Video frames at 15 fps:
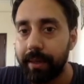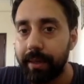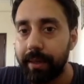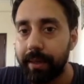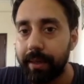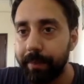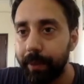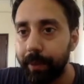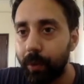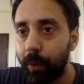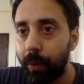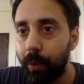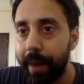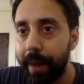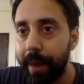let me go
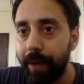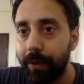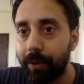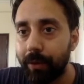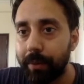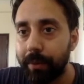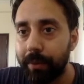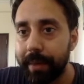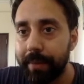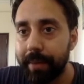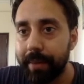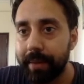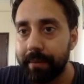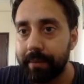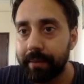back to the
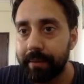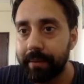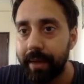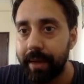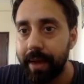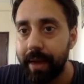MetaMask